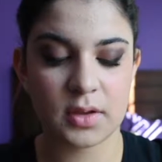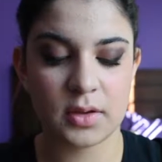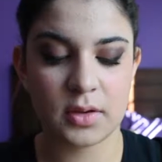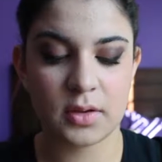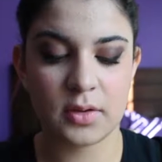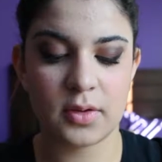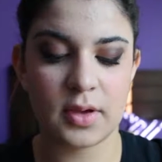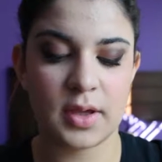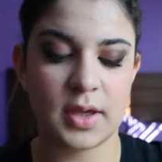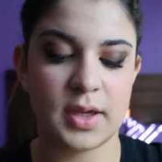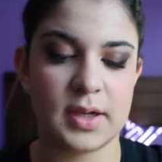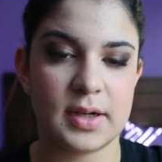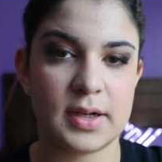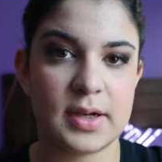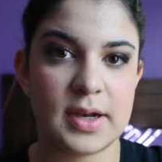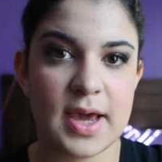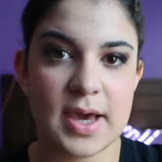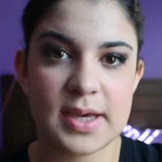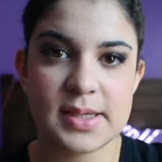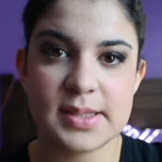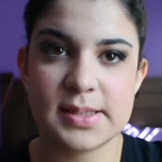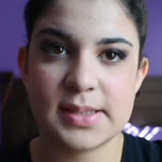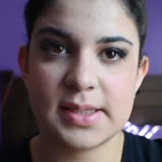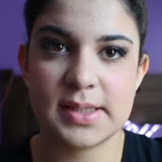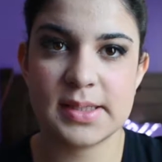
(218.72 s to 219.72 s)
Okay,
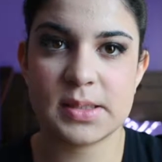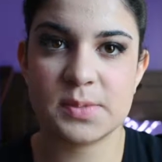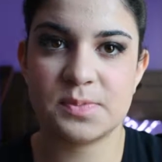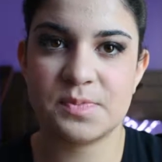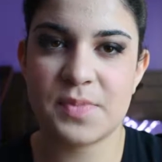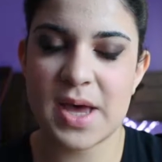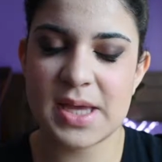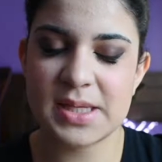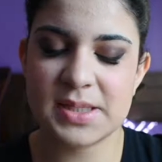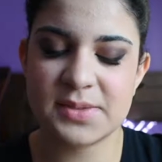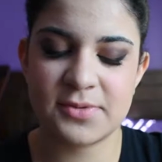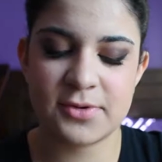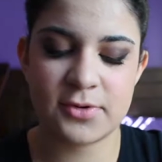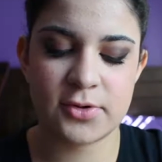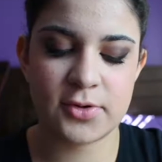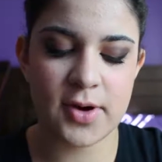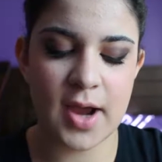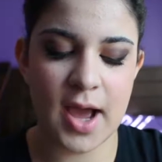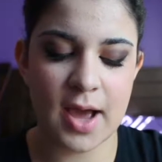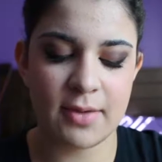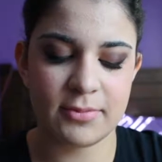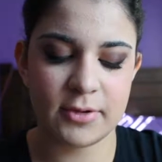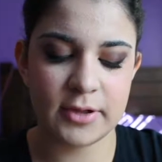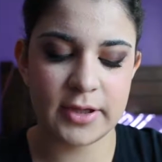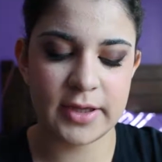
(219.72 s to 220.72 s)
next is best for
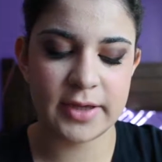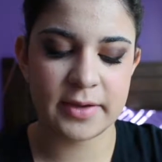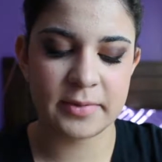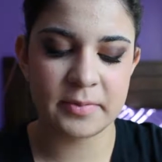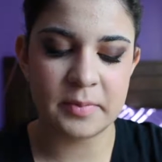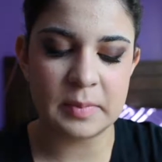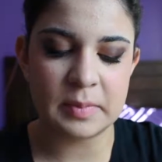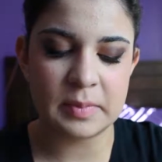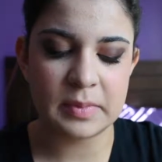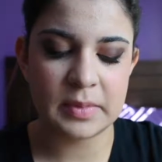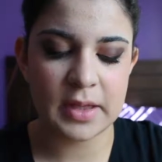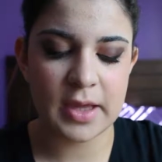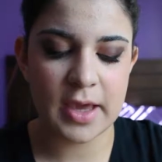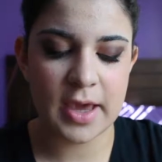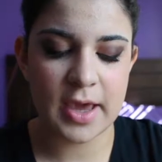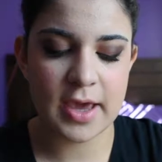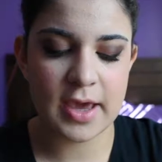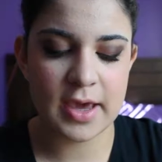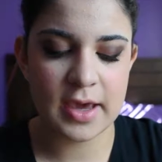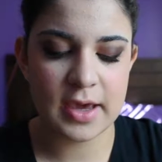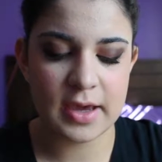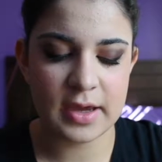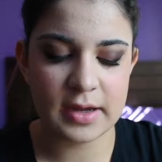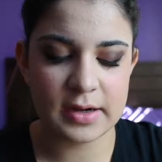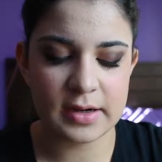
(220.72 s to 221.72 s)
traveling.
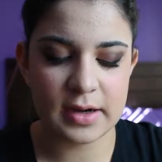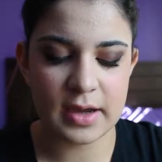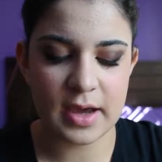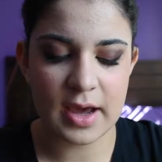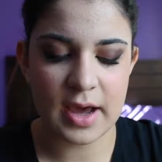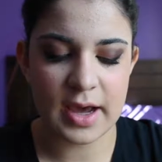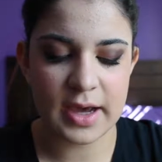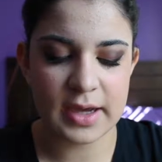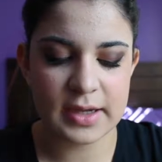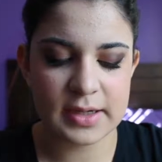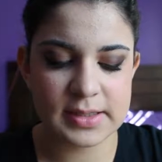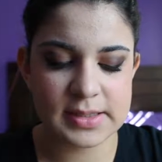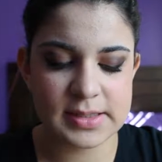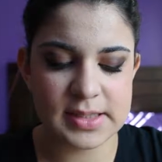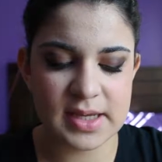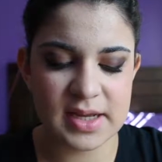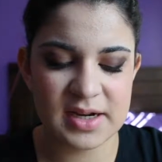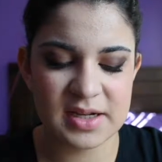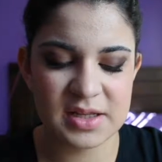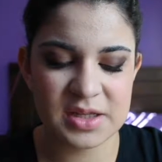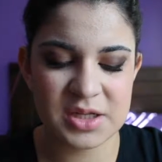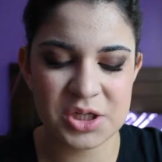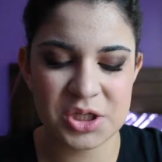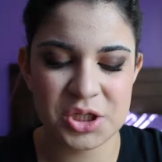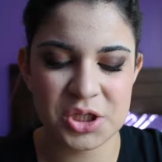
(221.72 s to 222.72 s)
And I
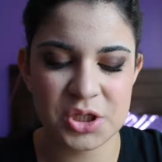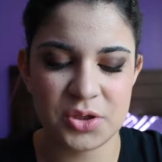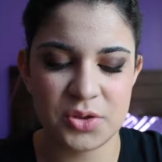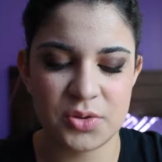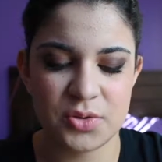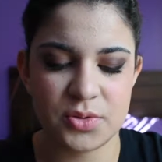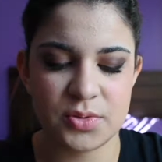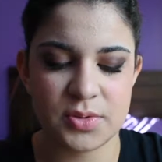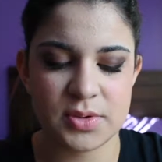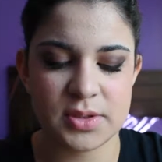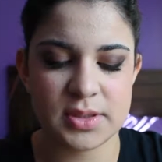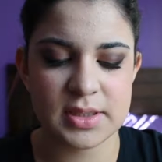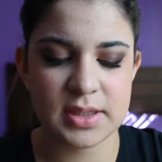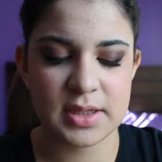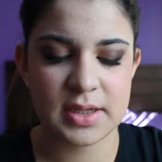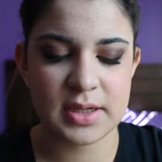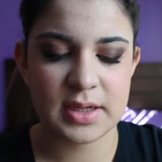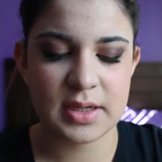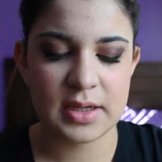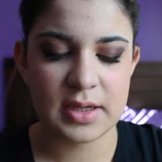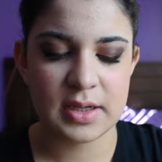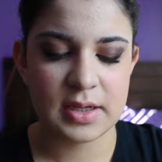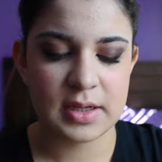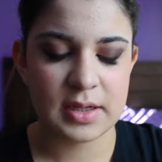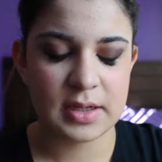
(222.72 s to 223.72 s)
decided to choose
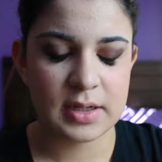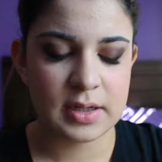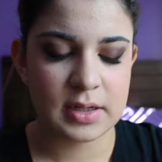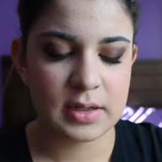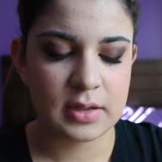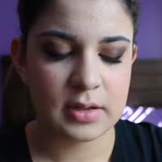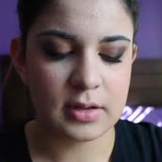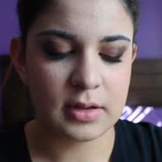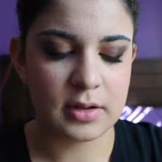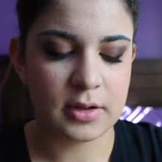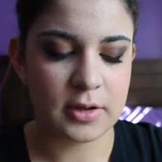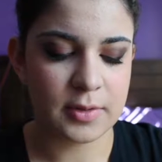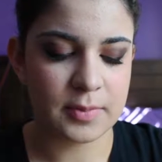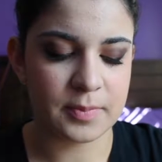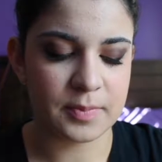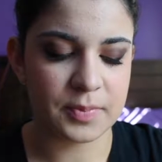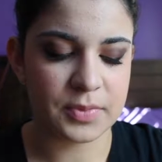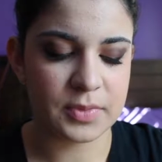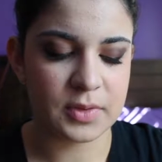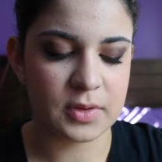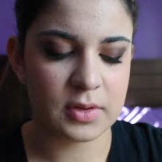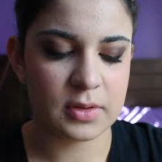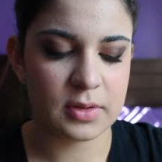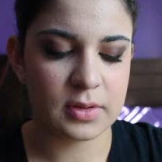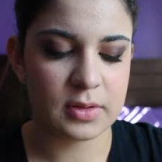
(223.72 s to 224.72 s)
one
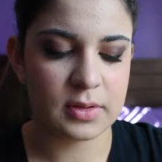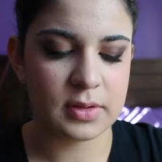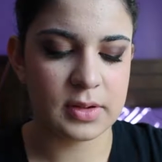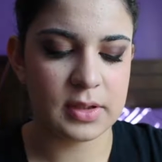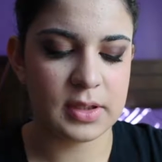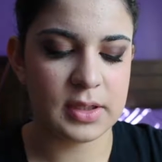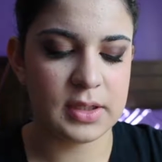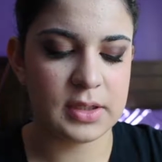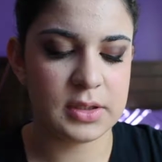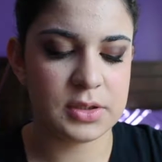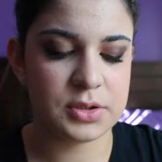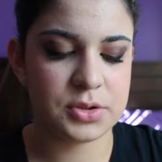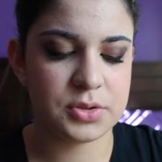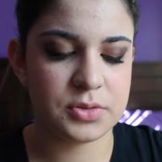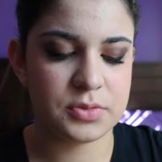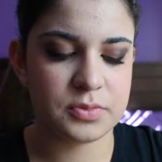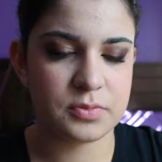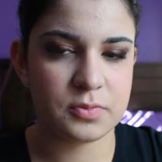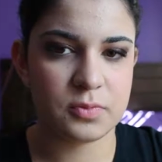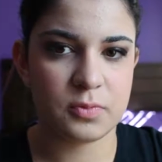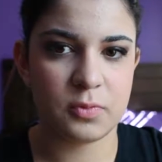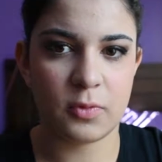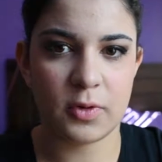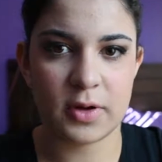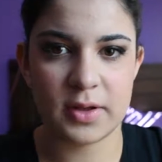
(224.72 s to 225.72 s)

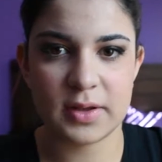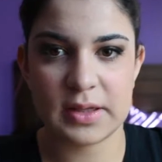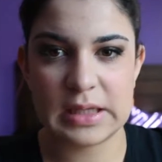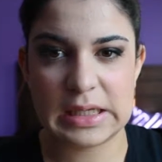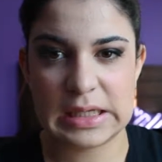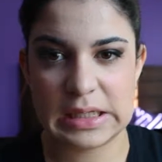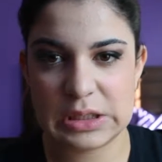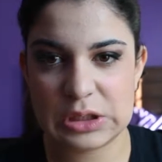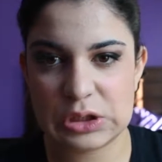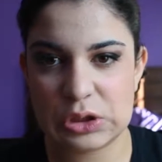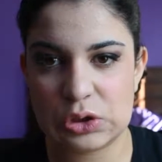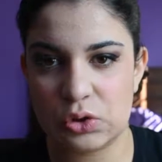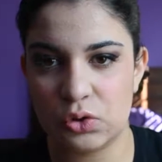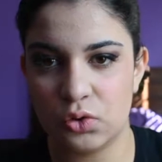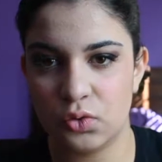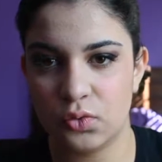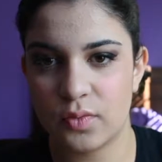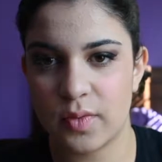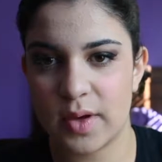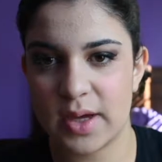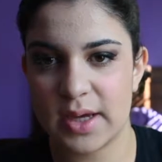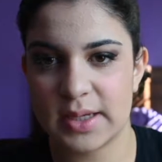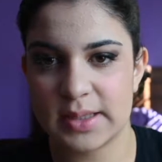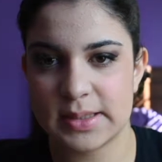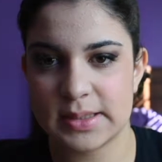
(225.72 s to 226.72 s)
of the Too
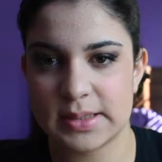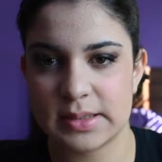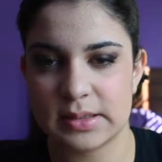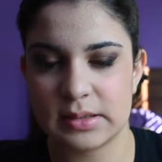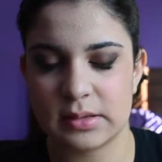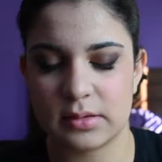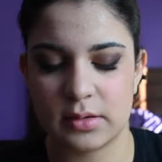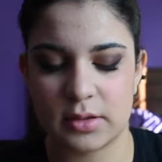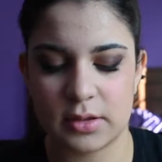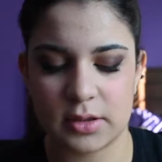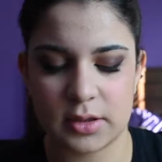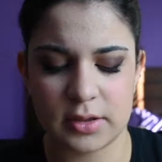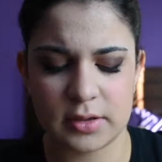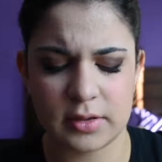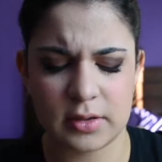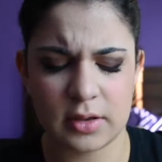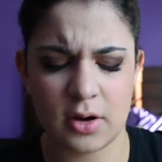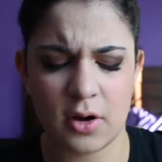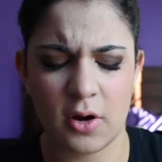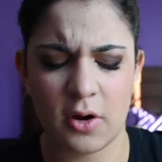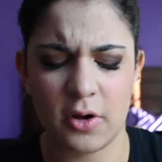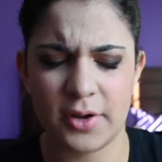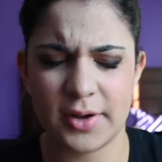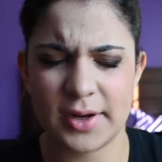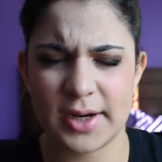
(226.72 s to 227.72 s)
Faced
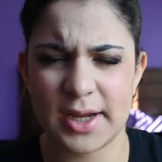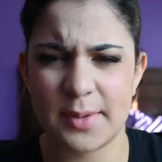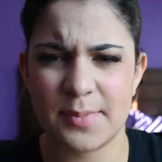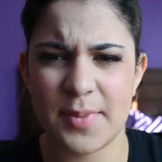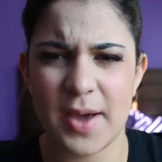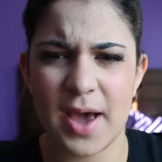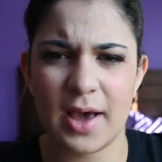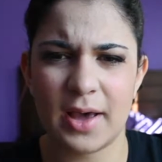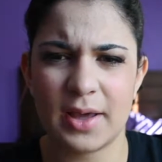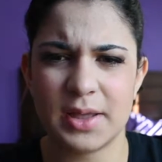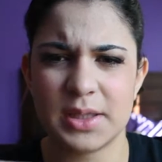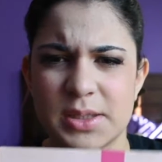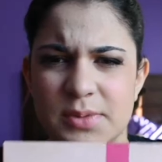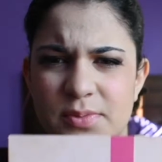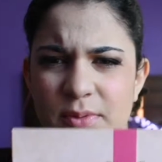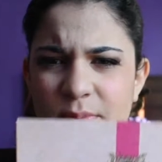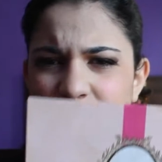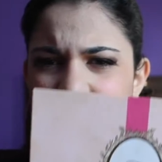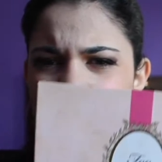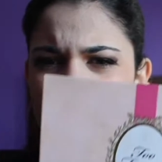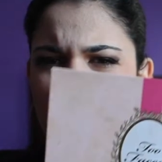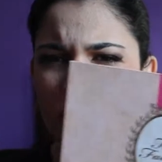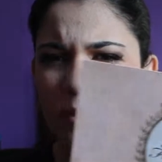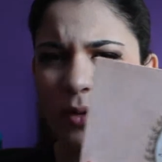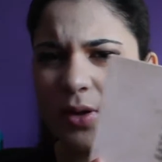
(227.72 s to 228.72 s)
holiday palettes from a
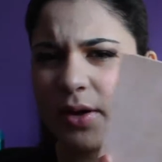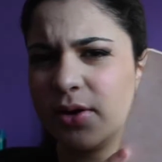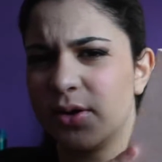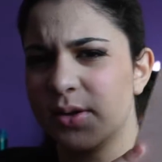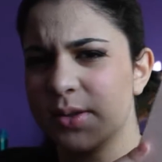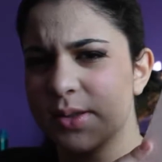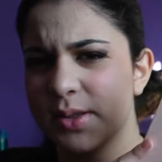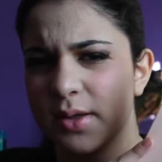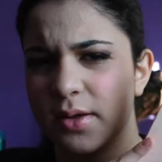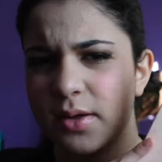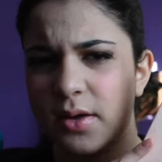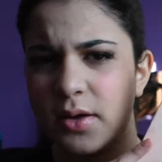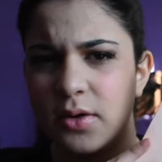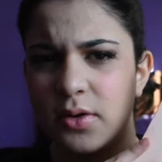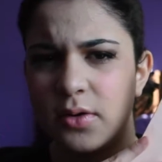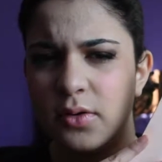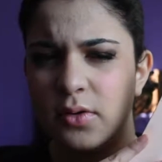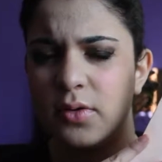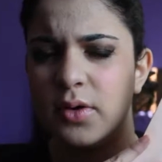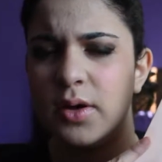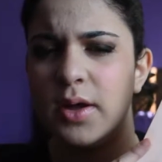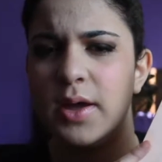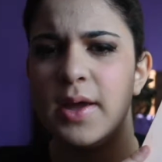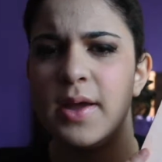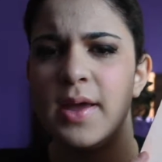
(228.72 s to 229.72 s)
couple years ago.